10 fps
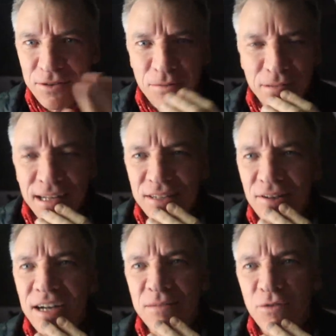also plan on
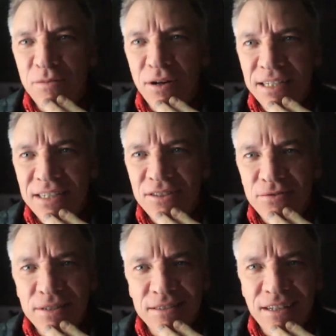talking more about
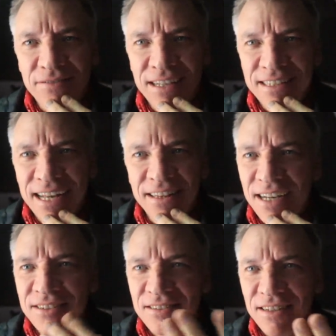history and stuff like that.
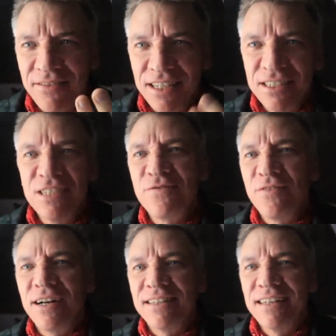I just love it. It's just
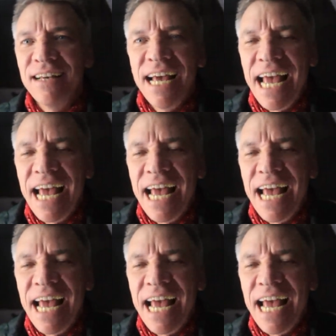fun.